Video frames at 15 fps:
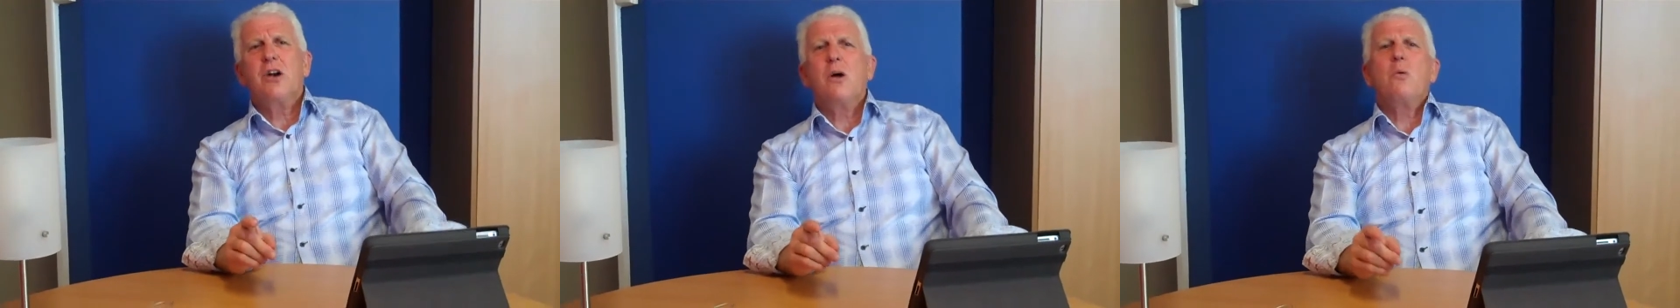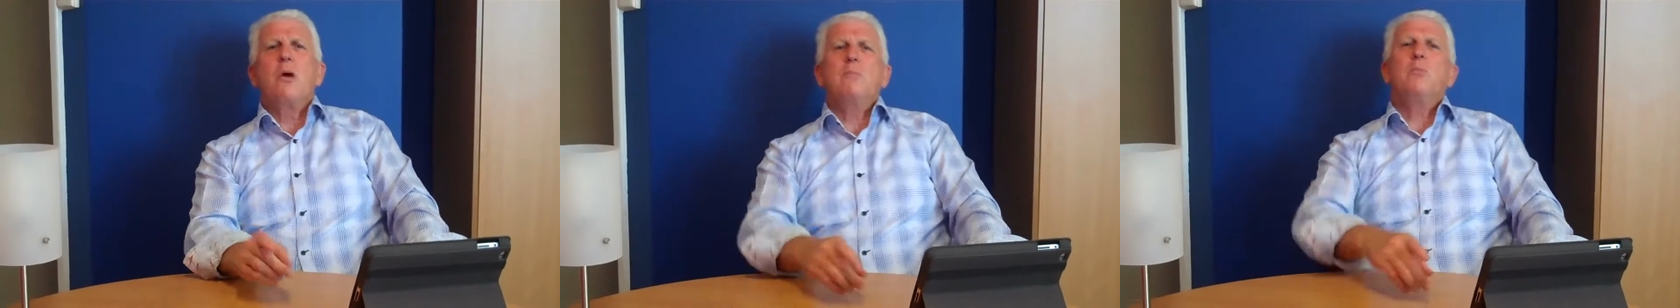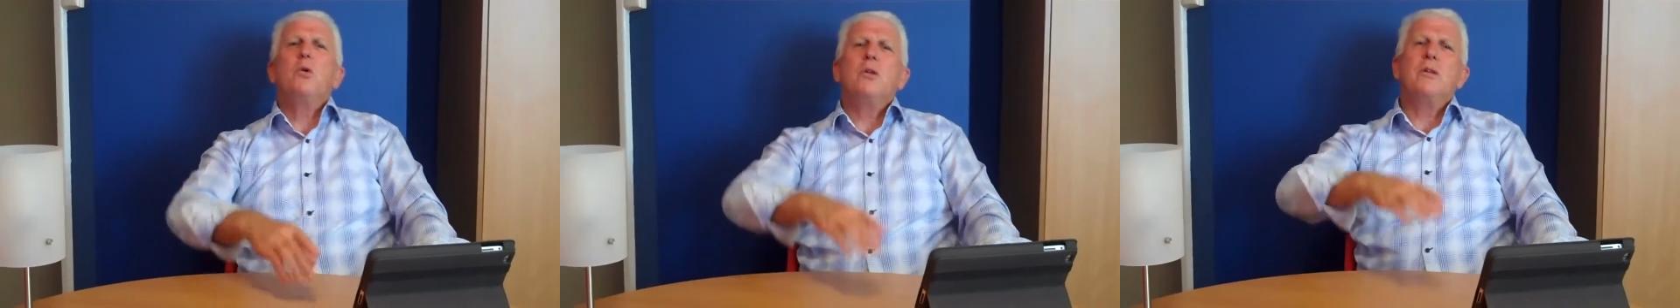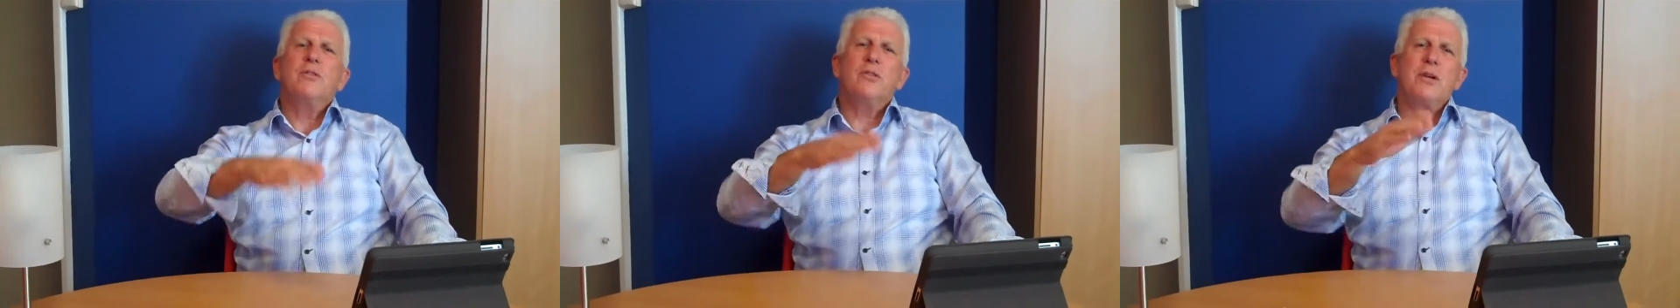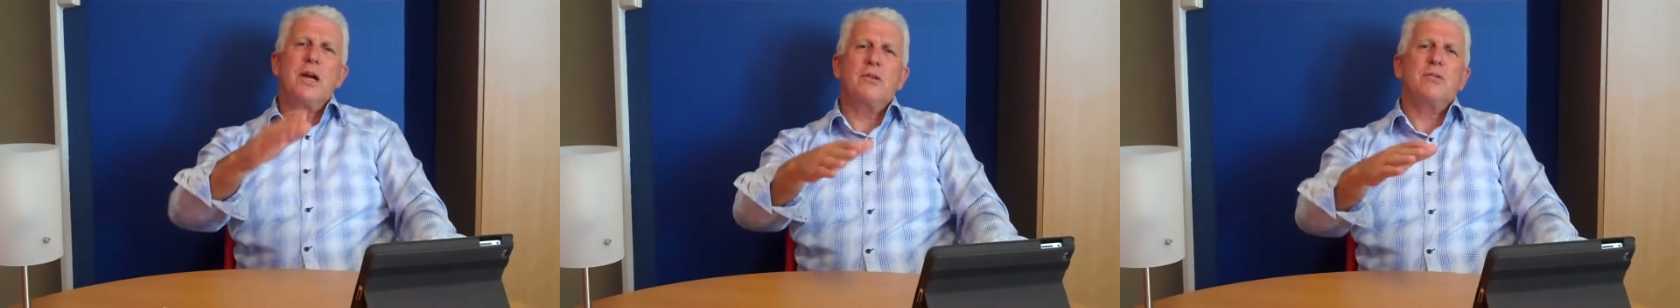I want more than
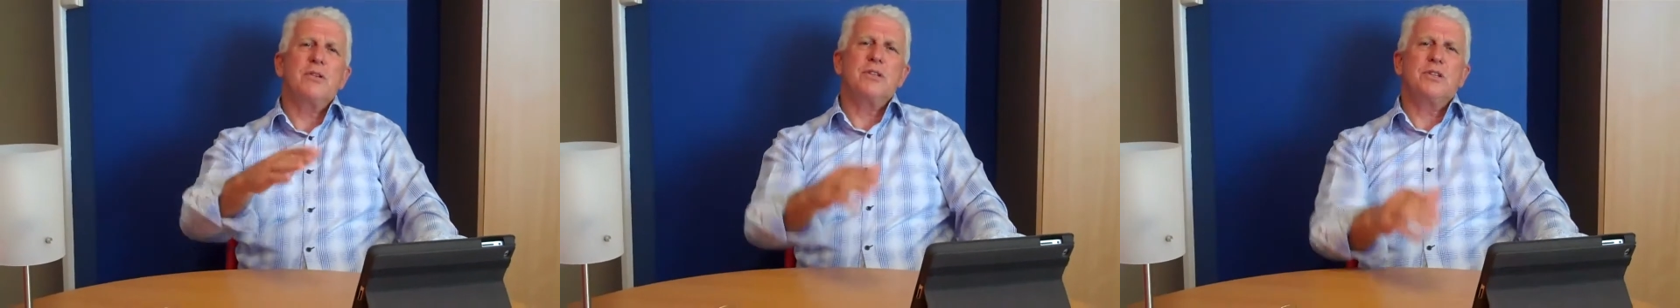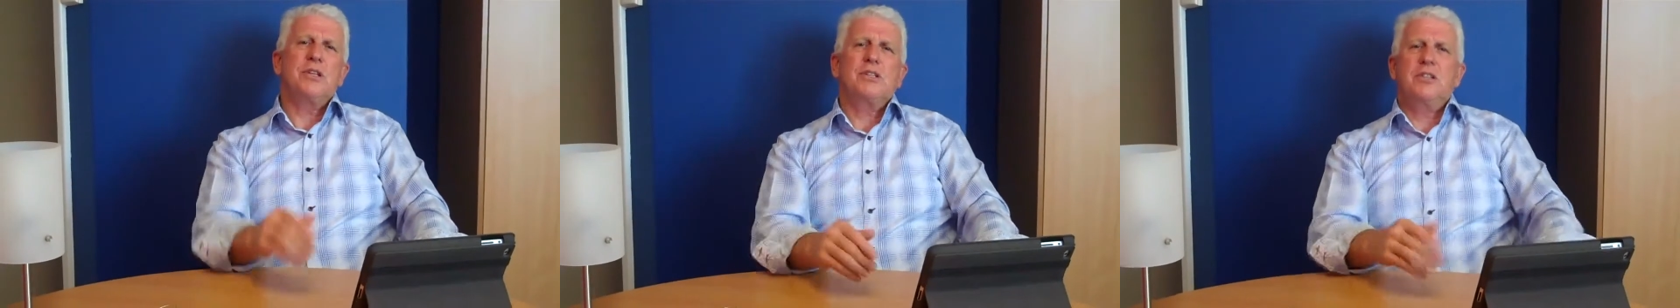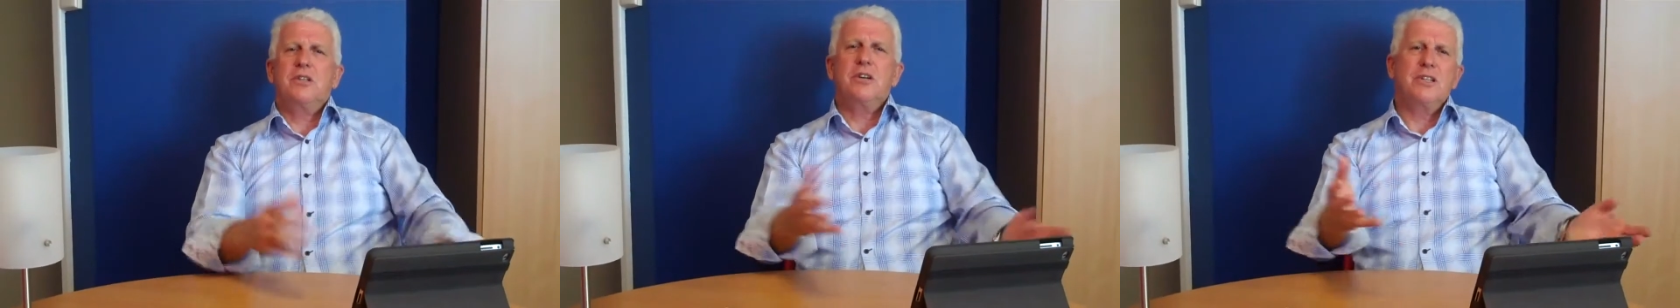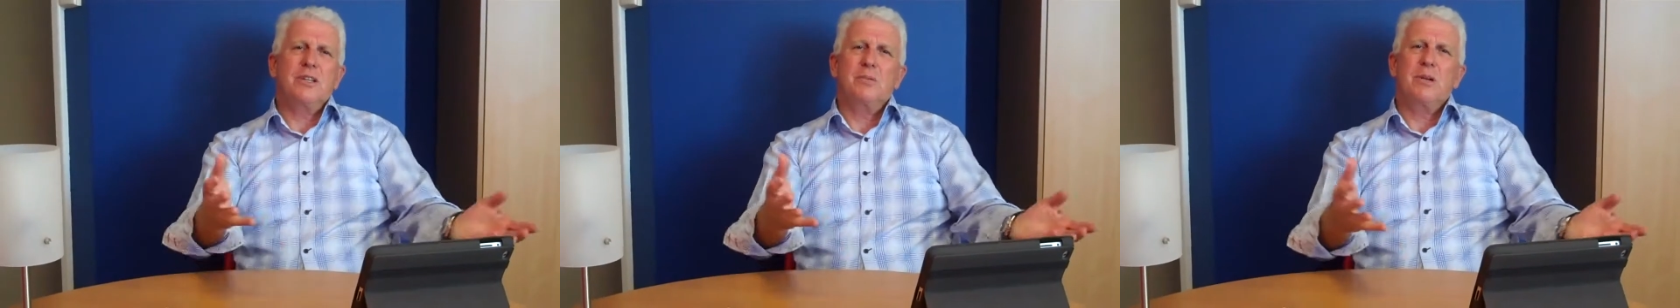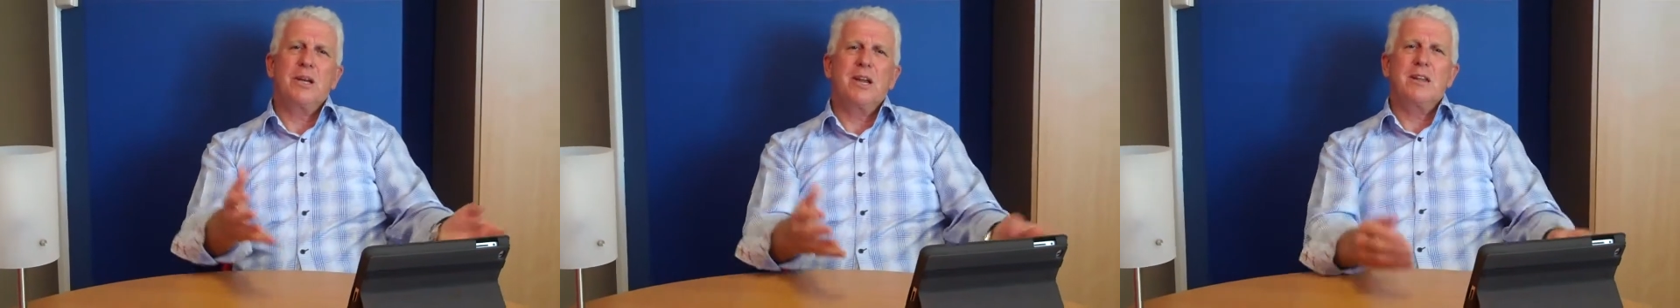360. I
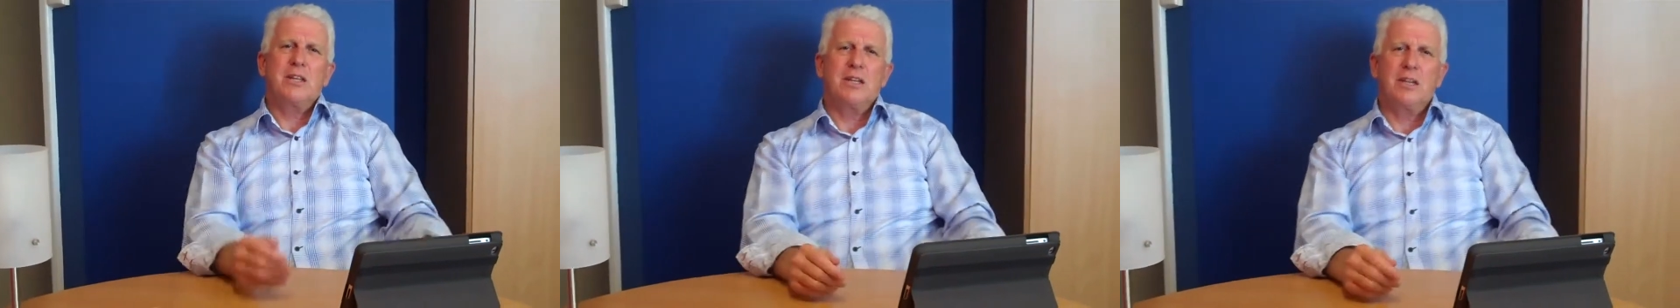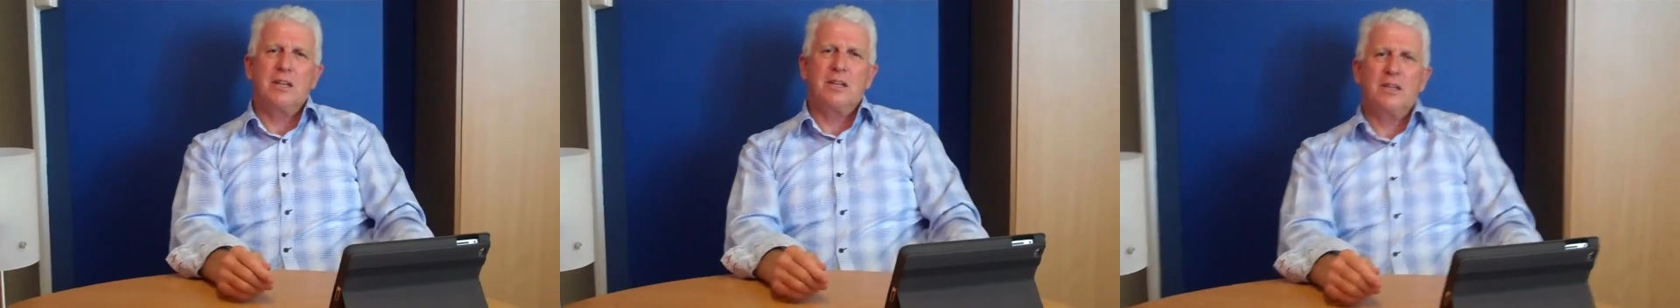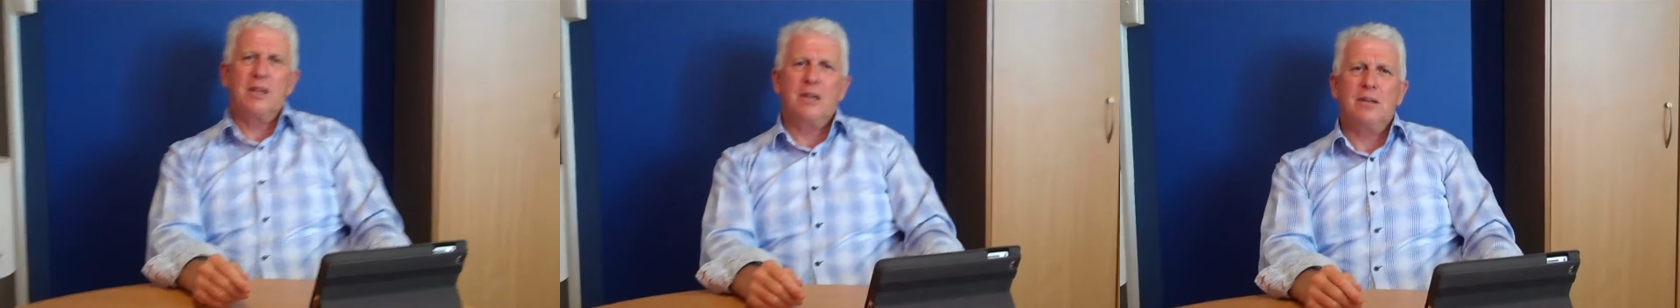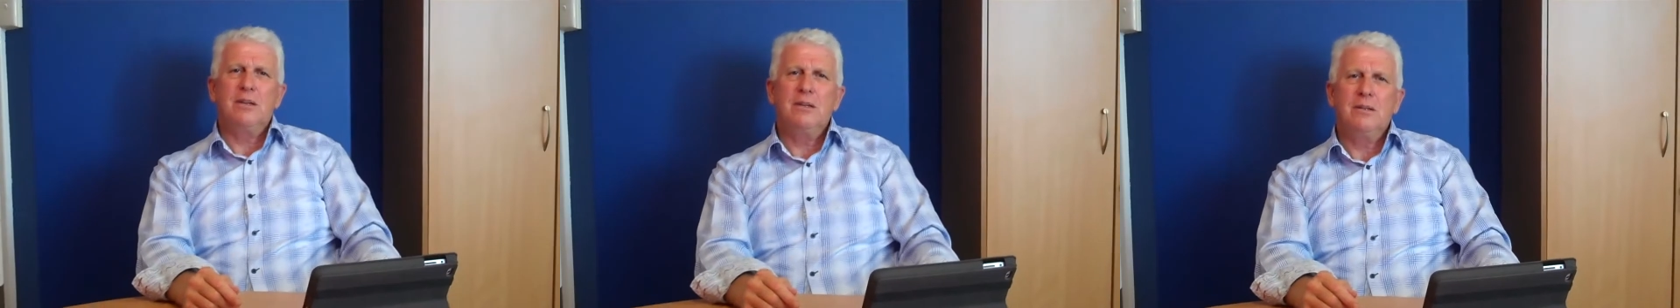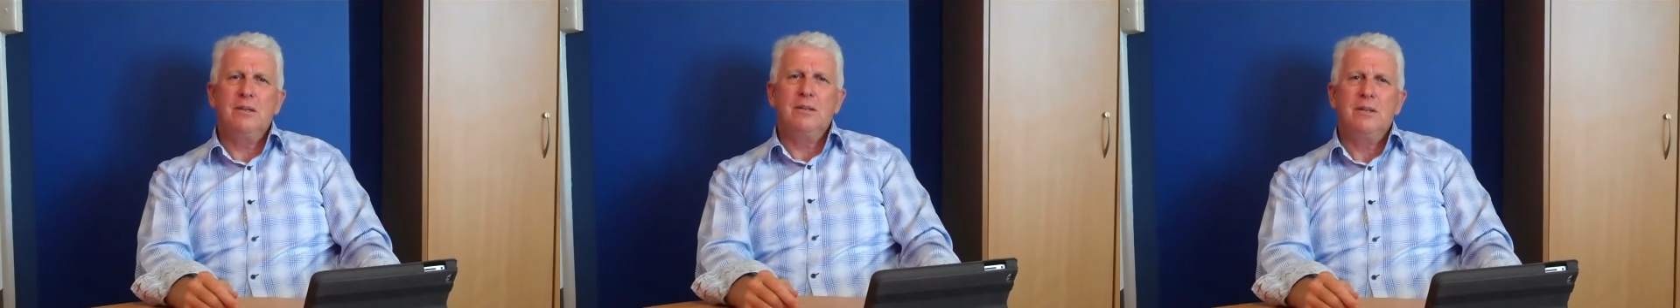said, well, I don't think you're going to get it.